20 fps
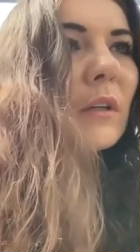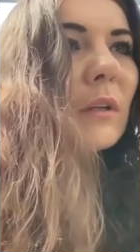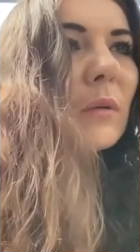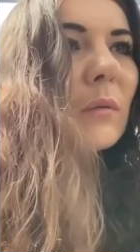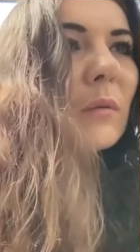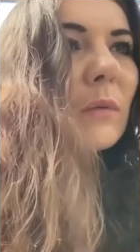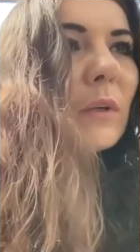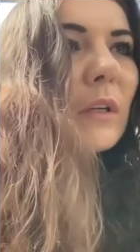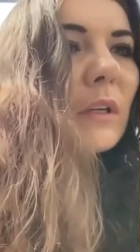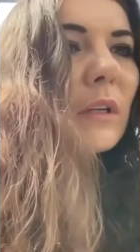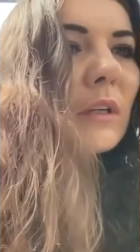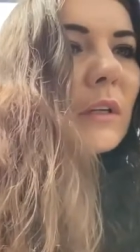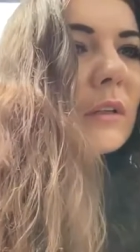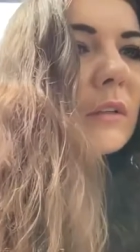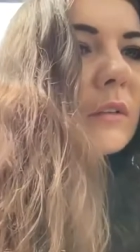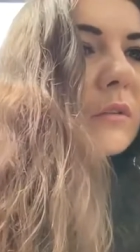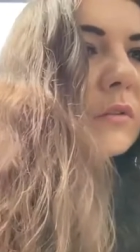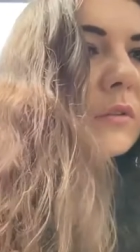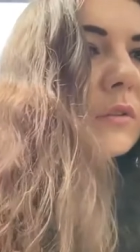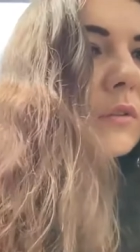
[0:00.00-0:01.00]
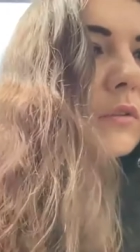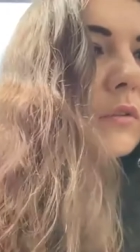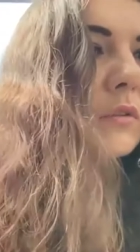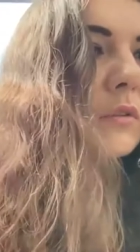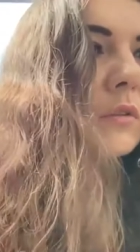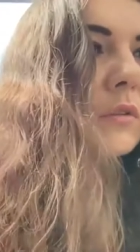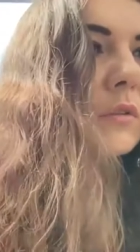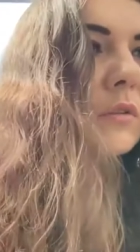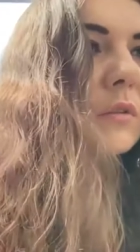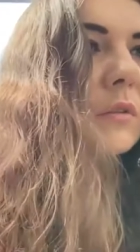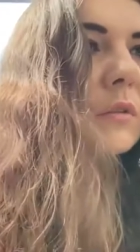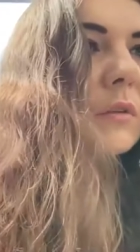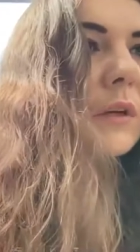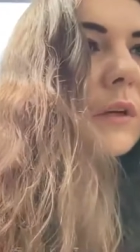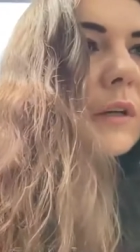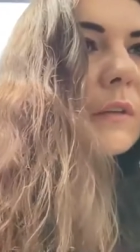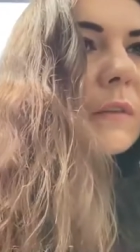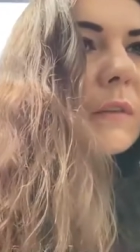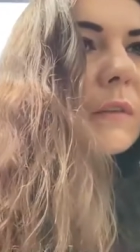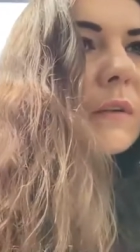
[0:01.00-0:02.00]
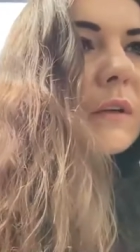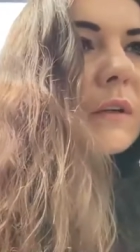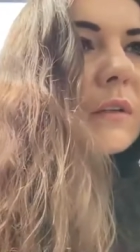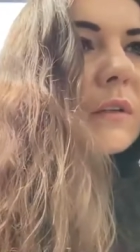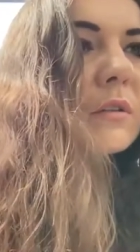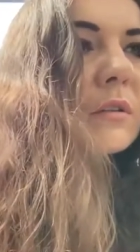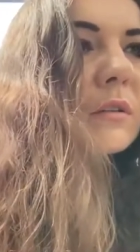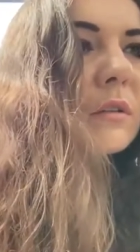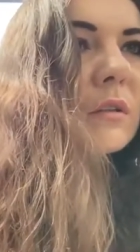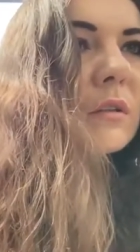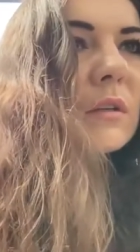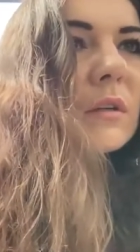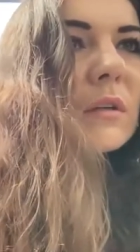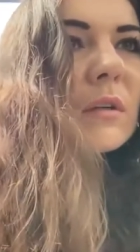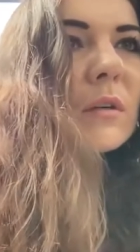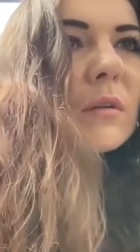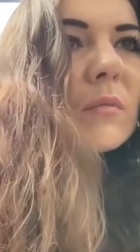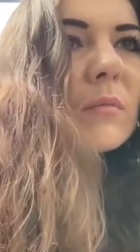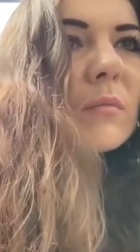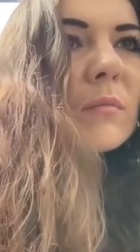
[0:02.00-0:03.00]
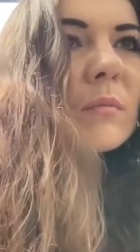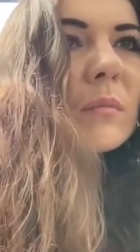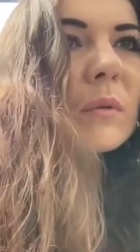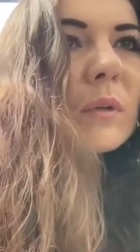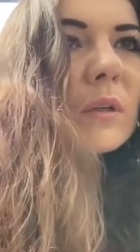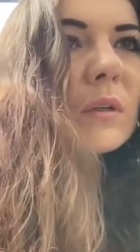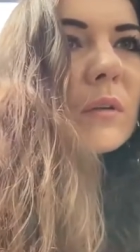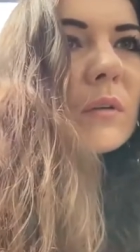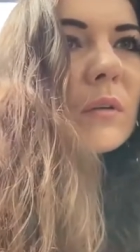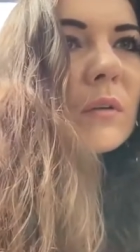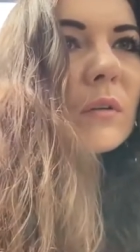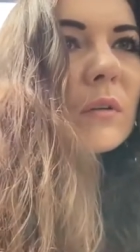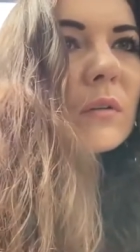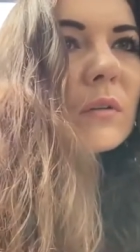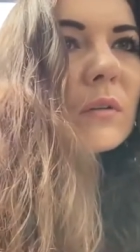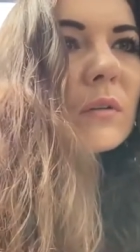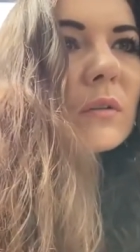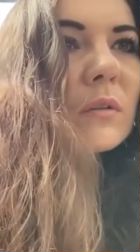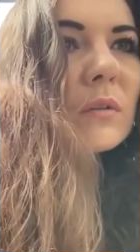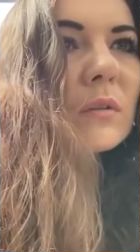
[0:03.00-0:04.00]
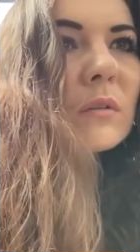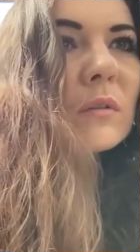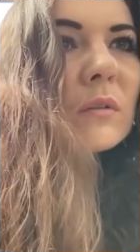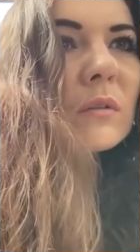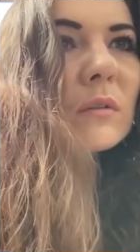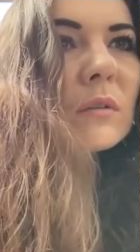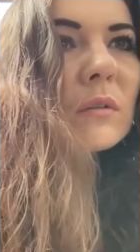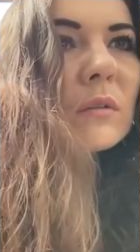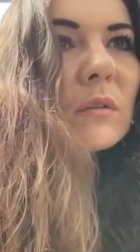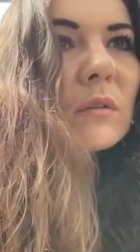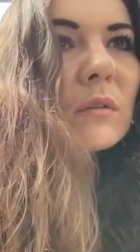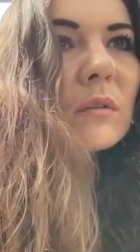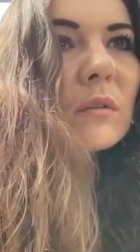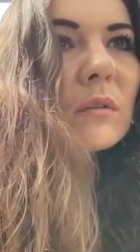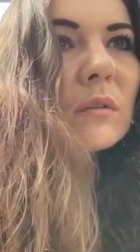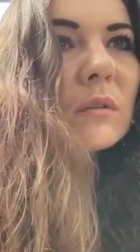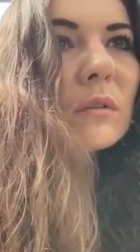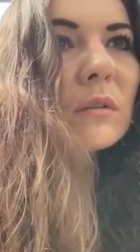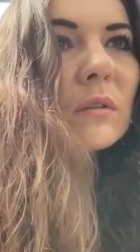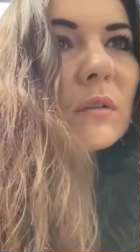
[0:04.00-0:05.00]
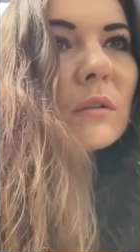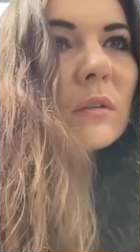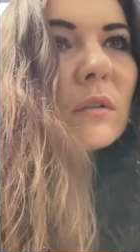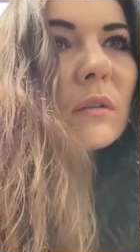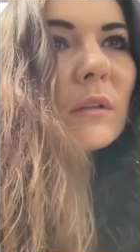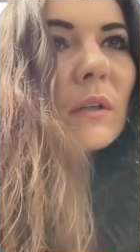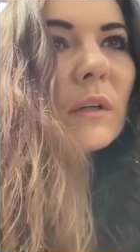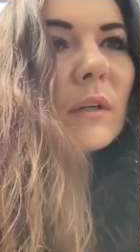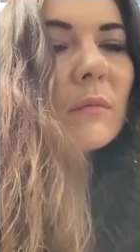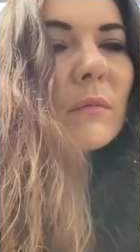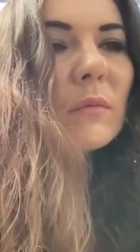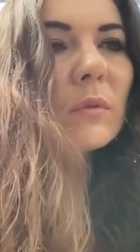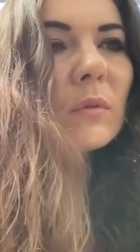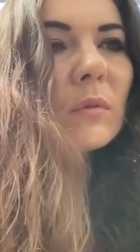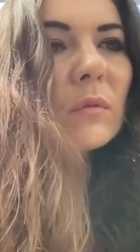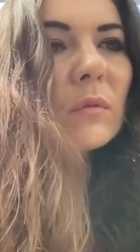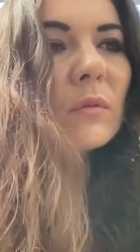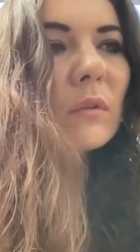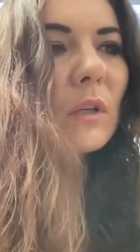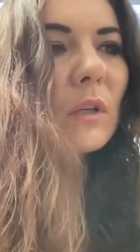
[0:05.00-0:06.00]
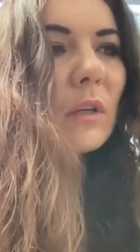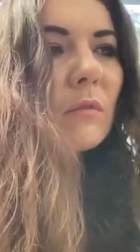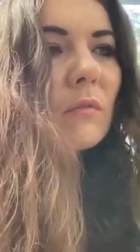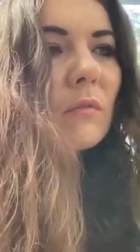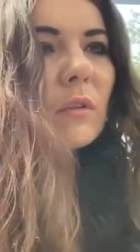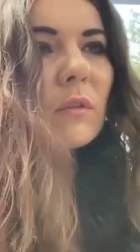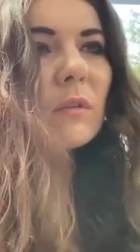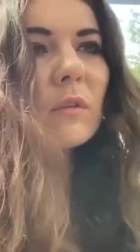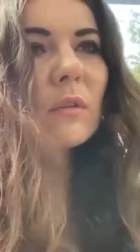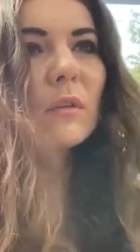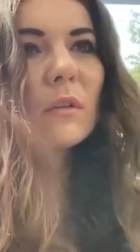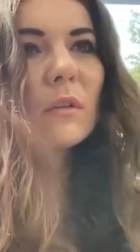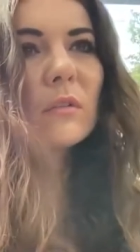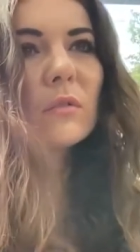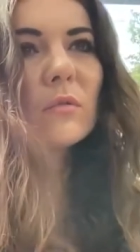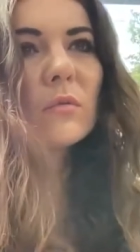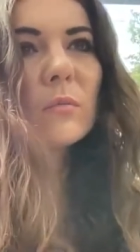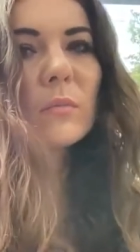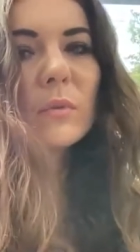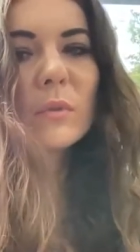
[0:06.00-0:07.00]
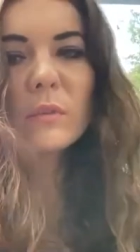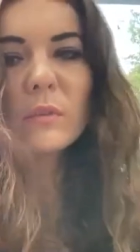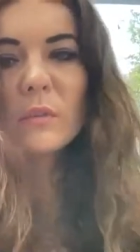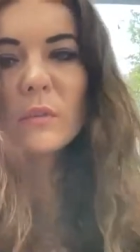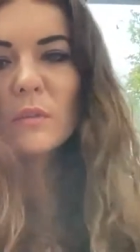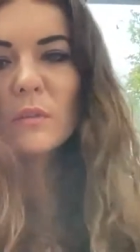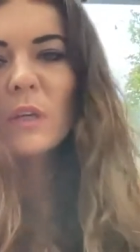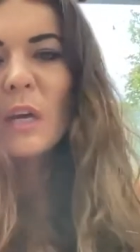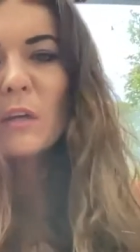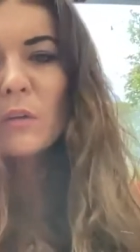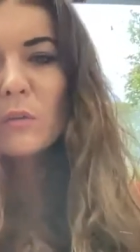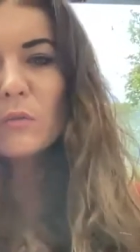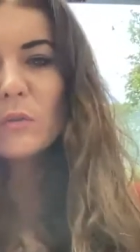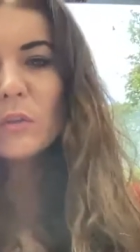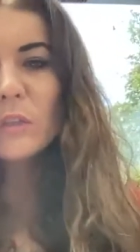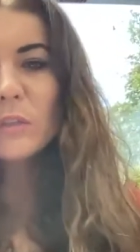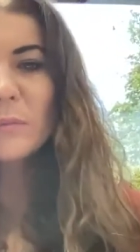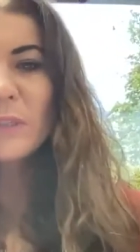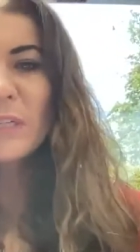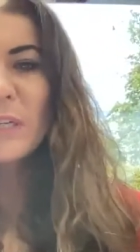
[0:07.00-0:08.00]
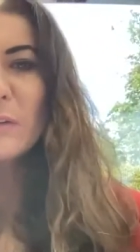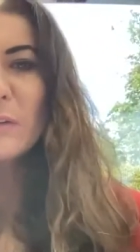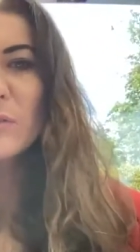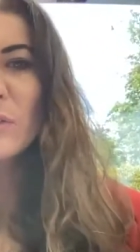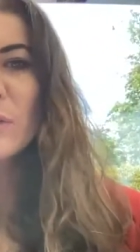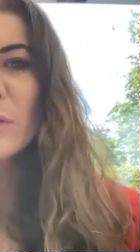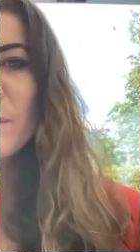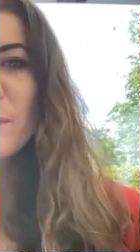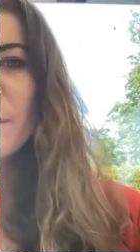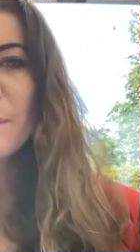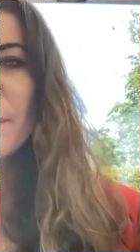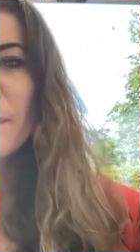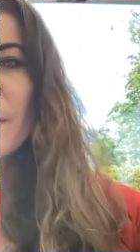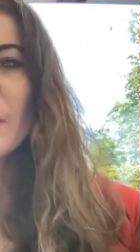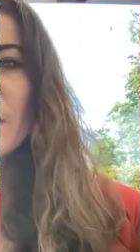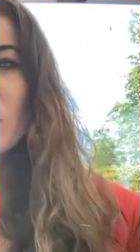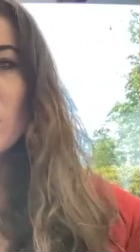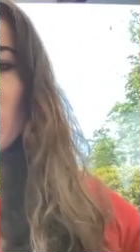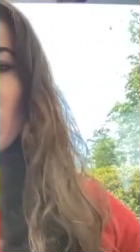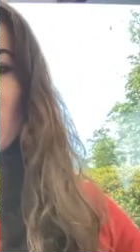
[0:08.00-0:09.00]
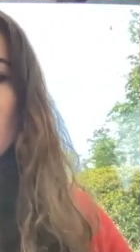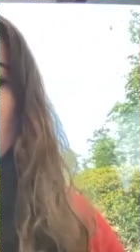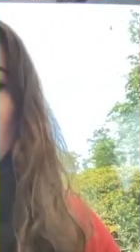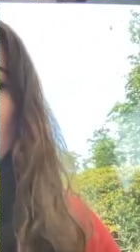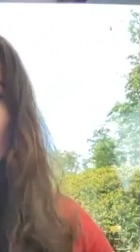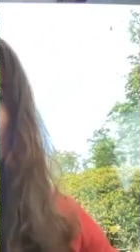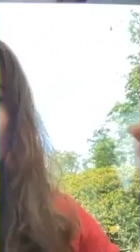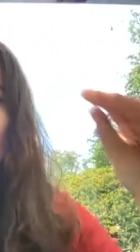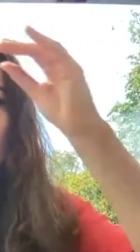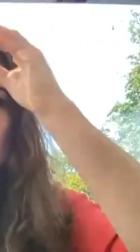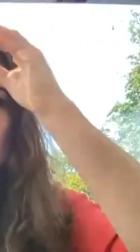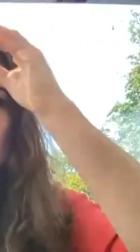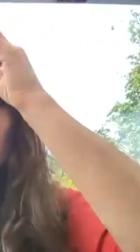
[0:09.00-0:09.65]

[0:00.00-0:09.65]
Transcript: anyway, I can just disconnect this because uh, I'm not, I have nothing else to present. Do you hear me now? Yes. Uh, yes.